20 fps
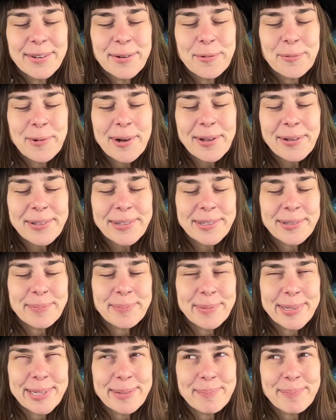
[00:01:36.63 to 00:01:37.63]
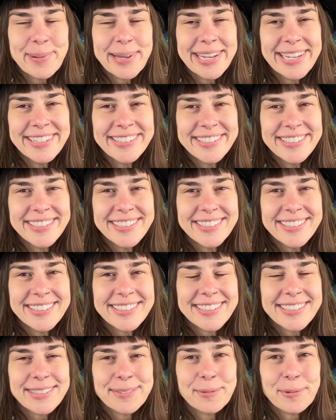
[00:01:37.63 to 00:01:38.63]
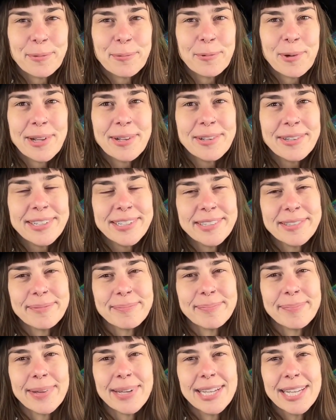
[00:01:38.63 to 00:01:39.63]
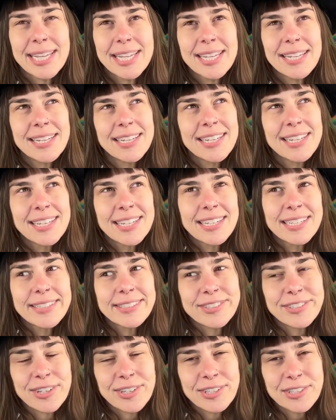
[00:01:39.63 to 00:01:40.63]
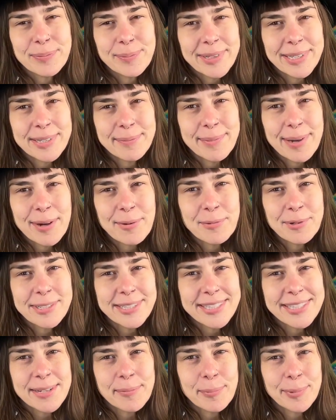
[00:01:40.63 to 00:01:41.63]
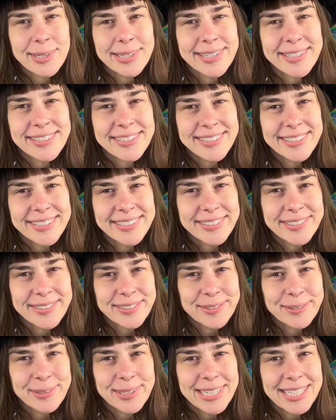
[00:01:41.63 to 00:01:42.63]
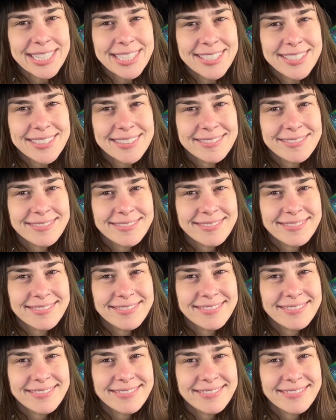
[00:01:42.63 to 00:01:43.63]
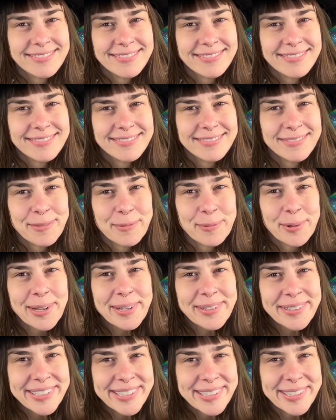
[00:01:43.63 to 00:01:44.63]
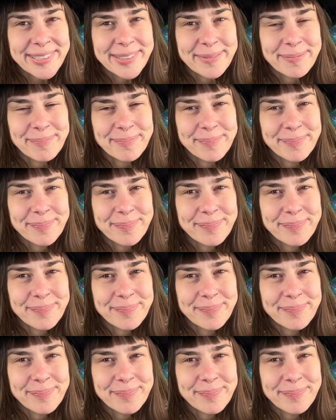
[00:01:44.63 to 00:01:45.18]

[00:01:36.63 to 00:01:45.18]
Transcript: Welcome impatience. Welcome judgment about what someone else is doing. Welcome.